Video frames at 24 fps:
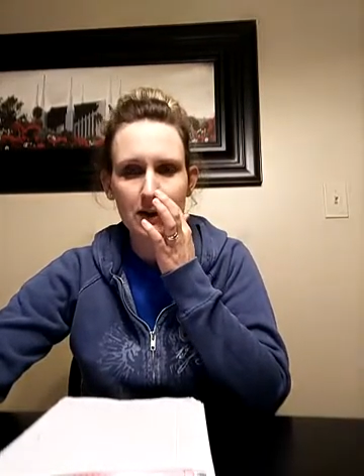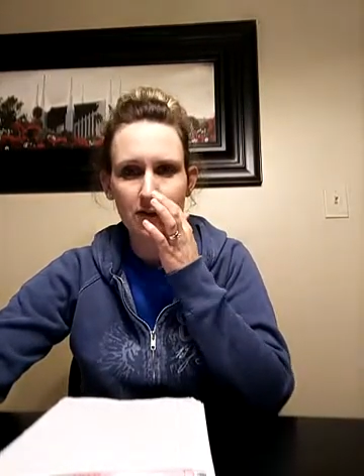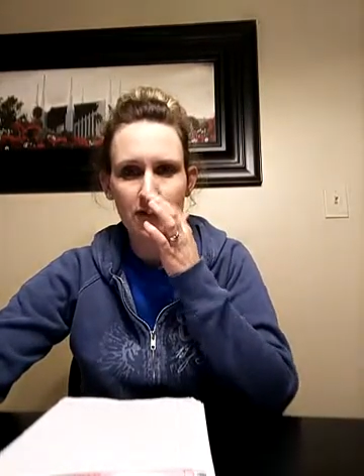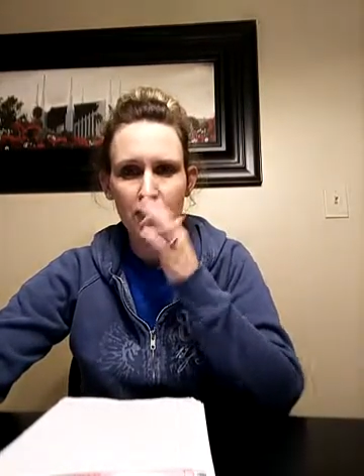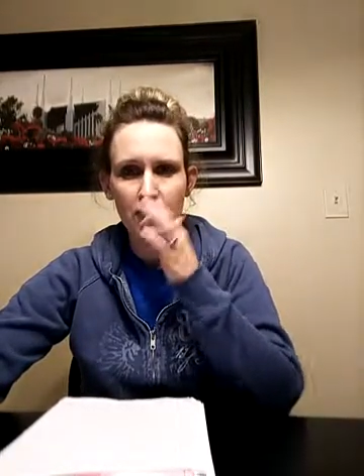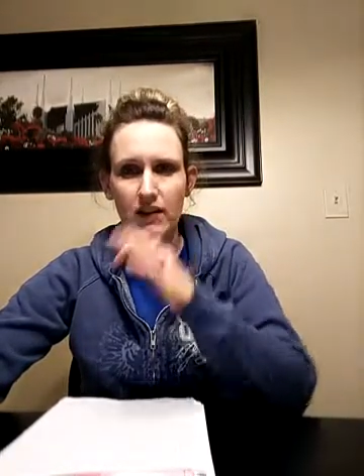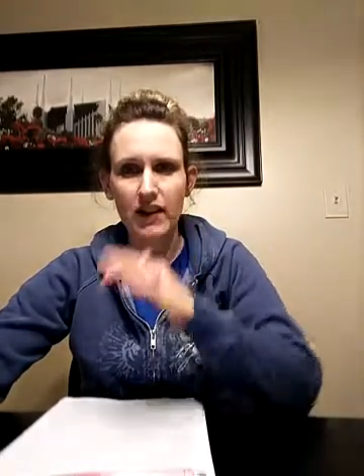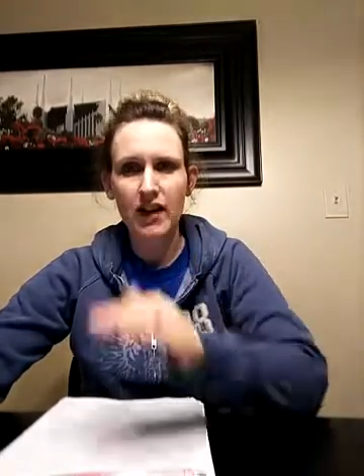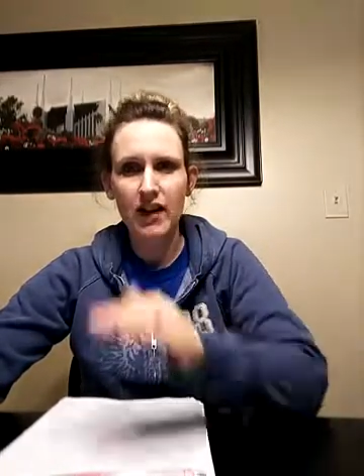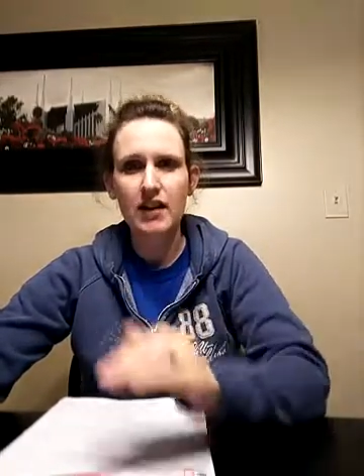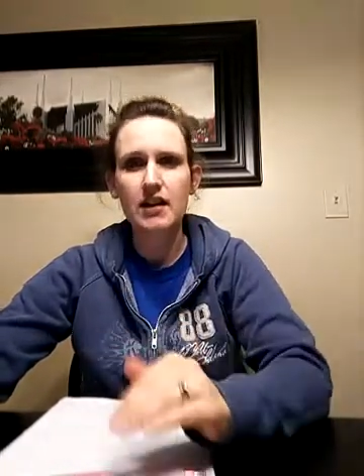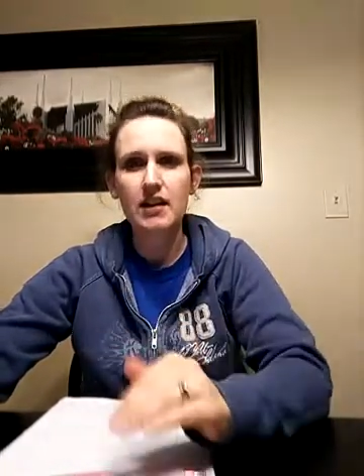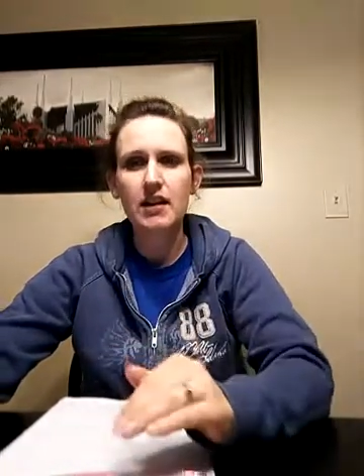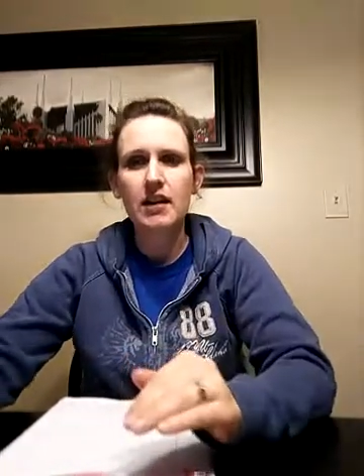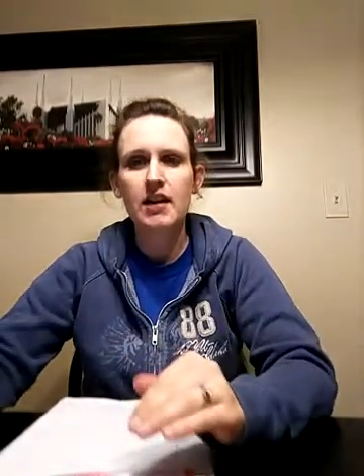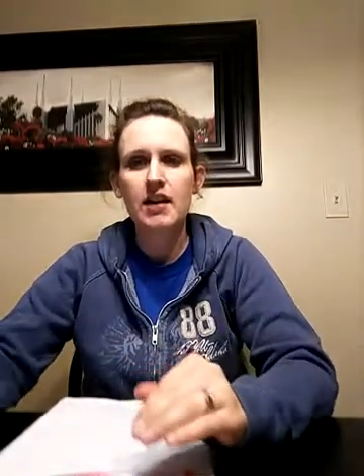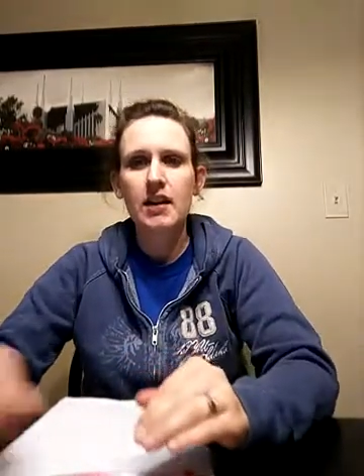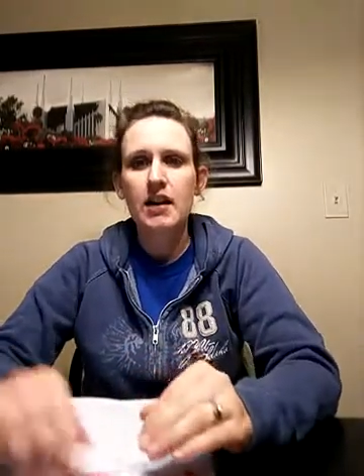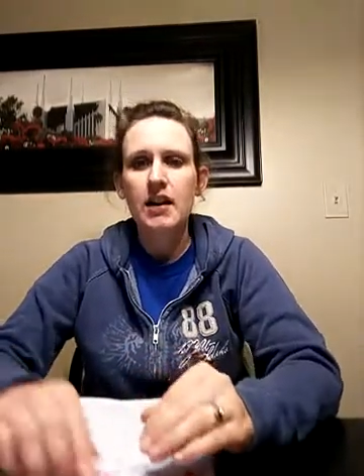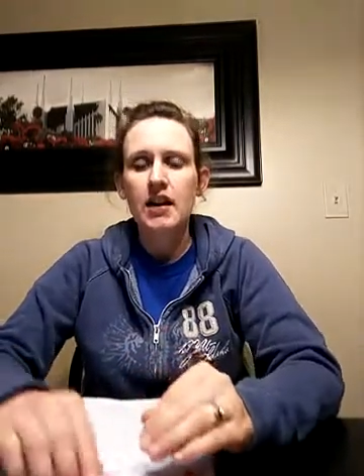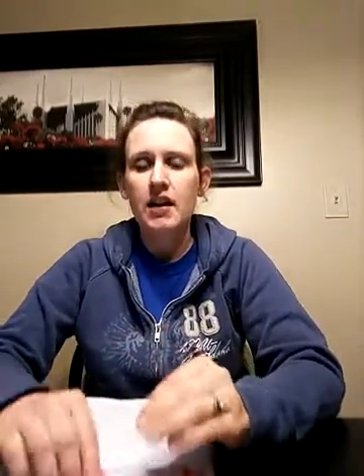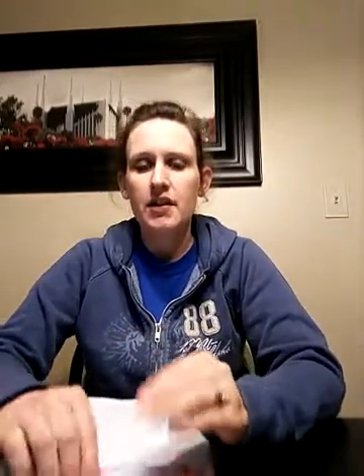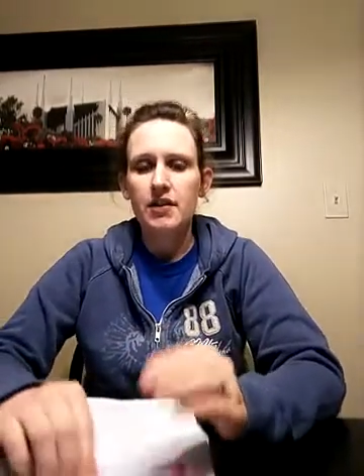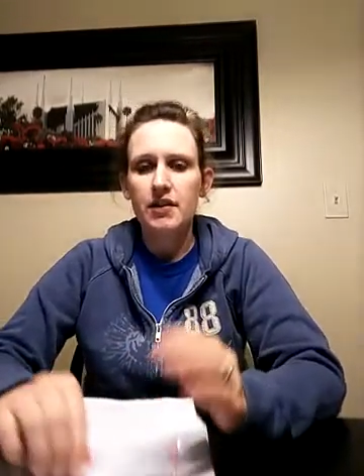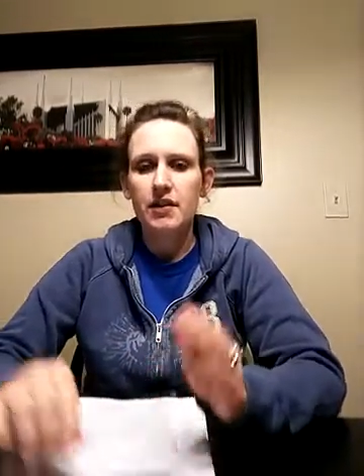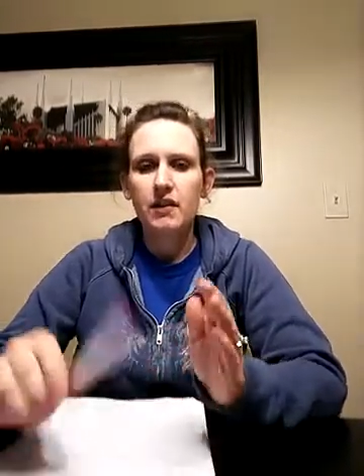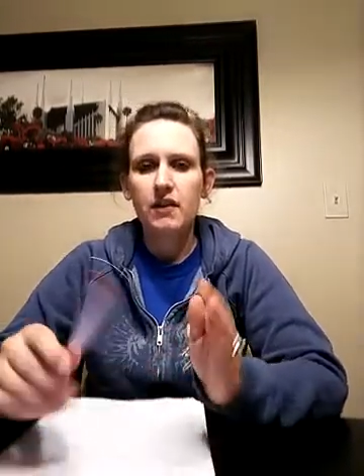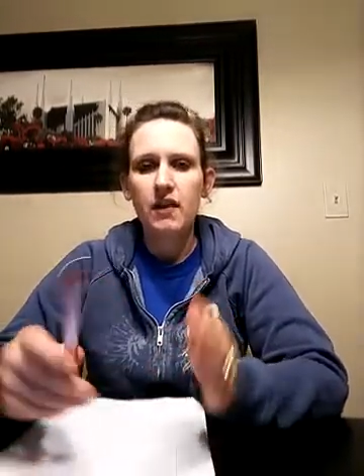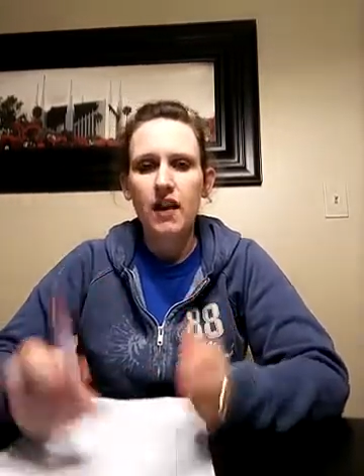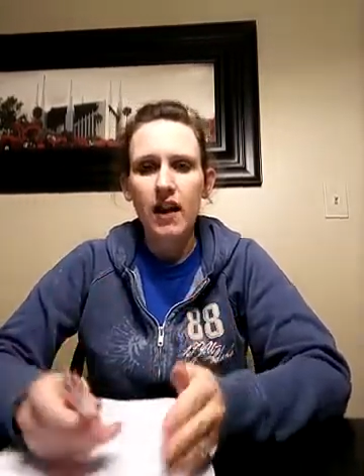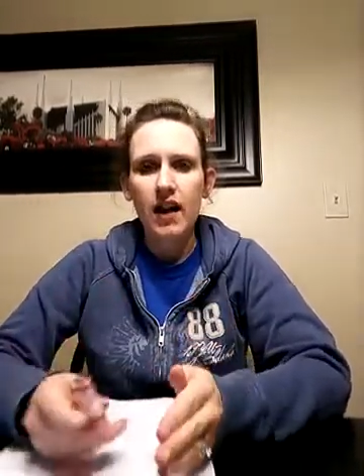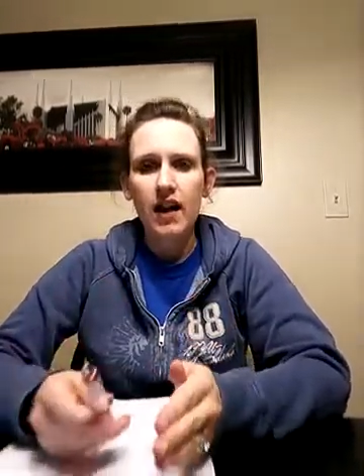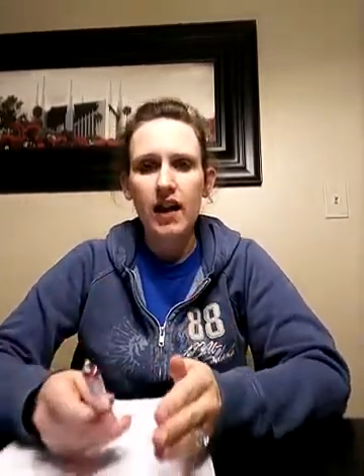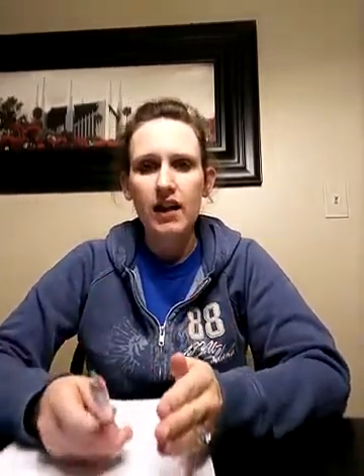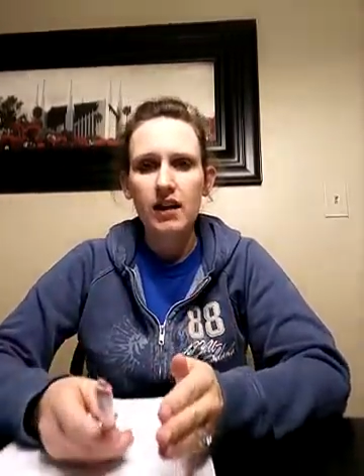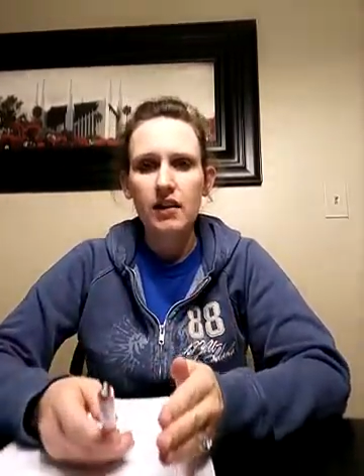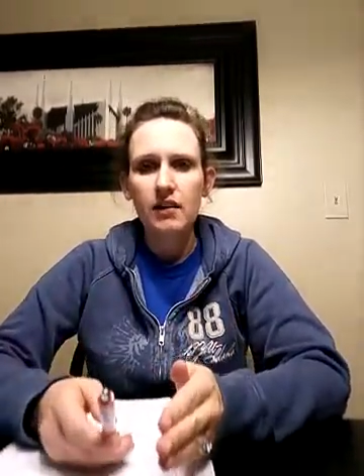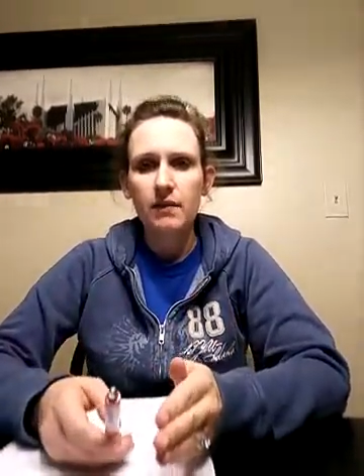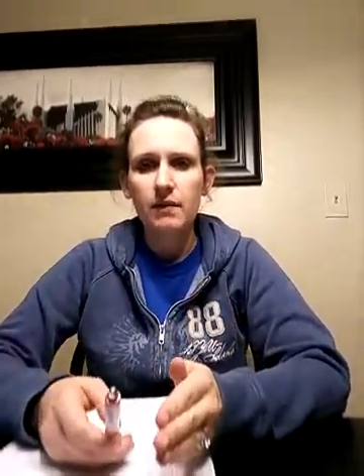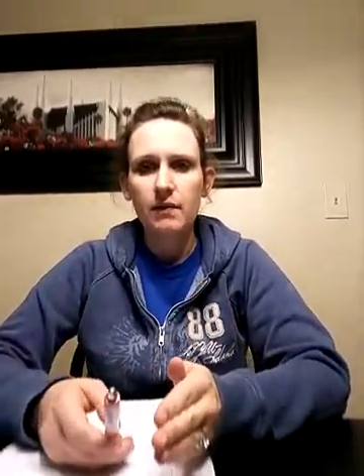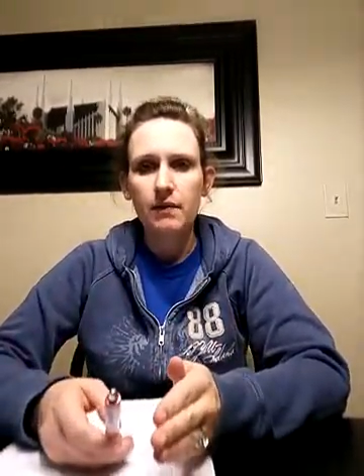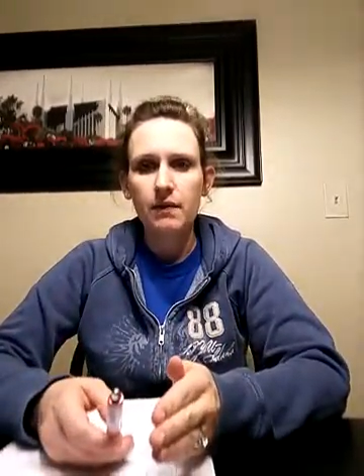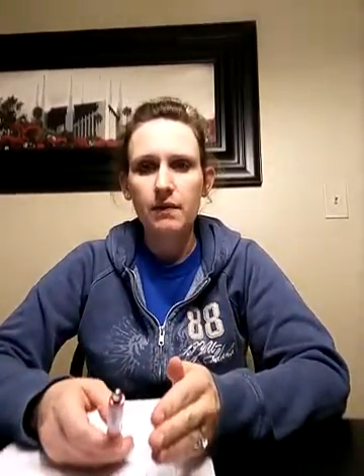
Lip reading: feel like the line